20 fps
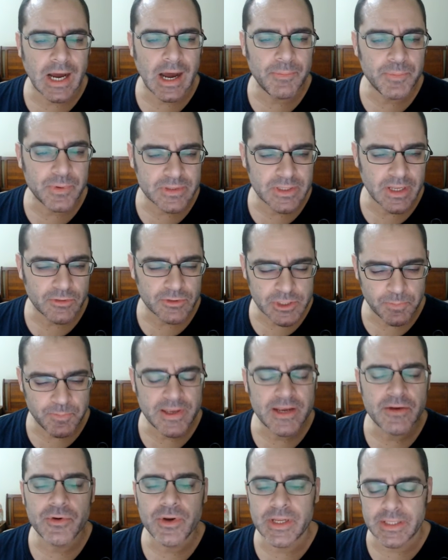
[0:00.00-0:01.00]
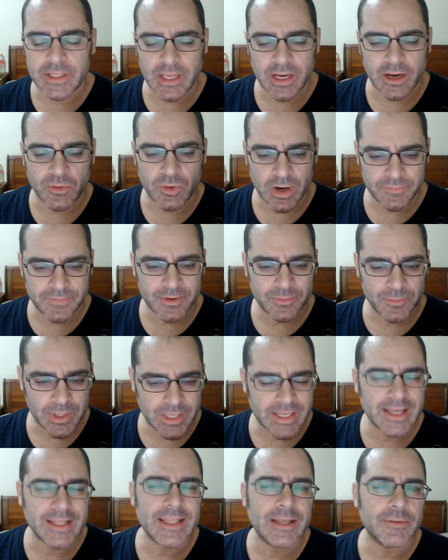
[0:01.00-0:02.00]
but there was a period there where every
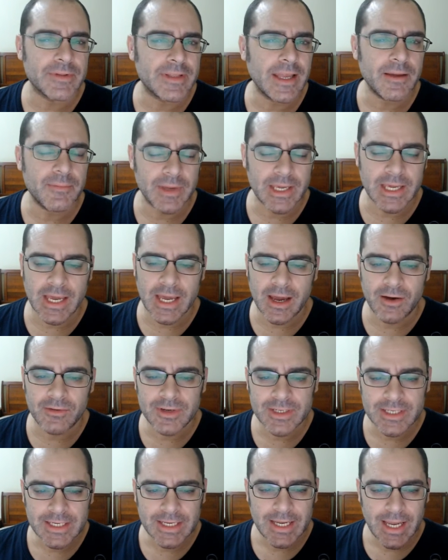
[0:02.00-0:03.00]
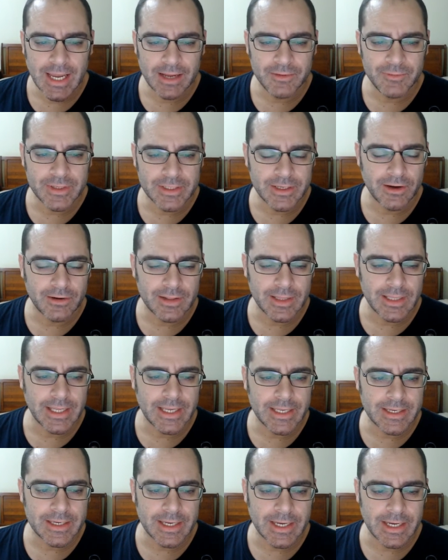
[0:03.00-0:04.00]
weekend they would take me out, and we'd go to, I
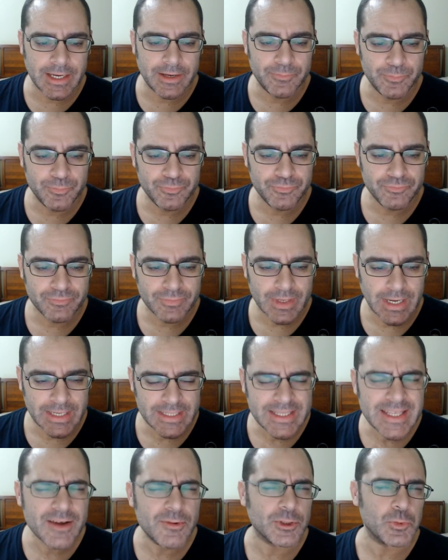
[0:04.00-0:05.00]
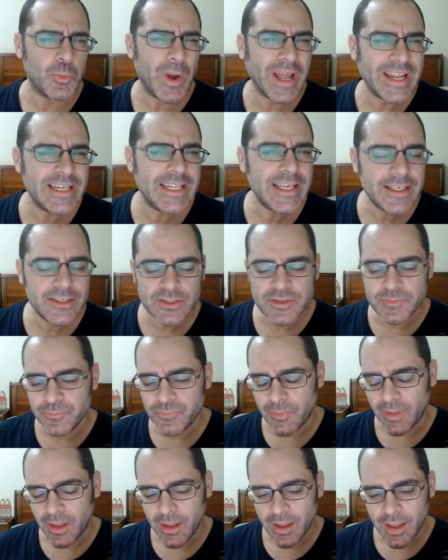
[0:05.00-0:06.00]
think it was Wendy's.
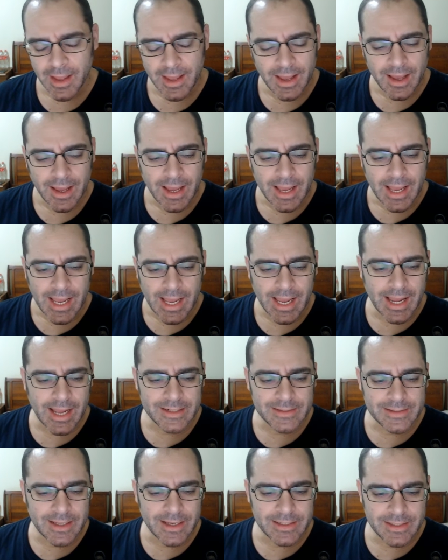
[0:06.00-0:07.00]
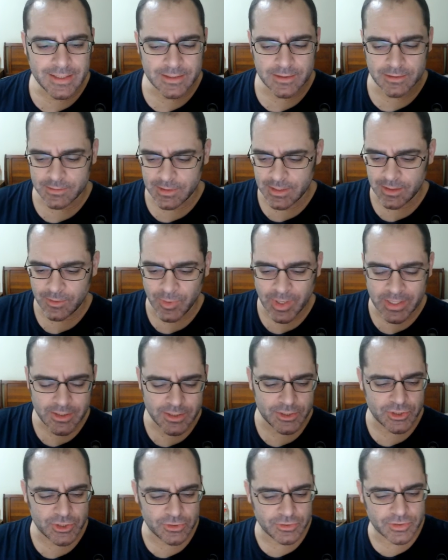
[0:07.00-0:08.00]
And,
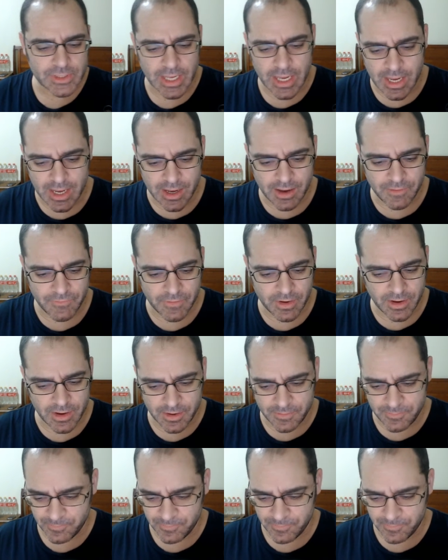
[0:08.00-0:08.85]
Wendy's used to have